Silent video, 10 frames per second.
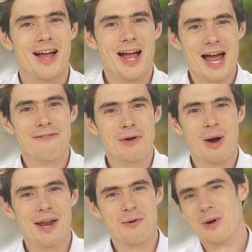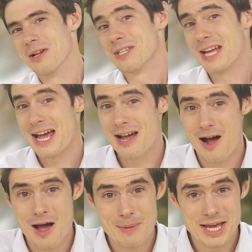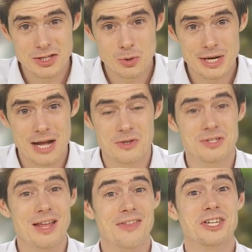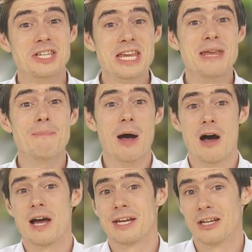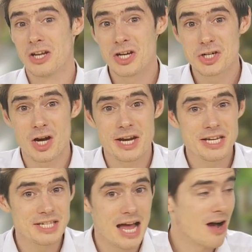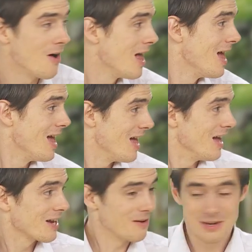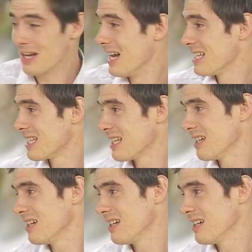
Hey everyone, well today I'm here to announce that the team behind Learn Chinese Now, come on guys,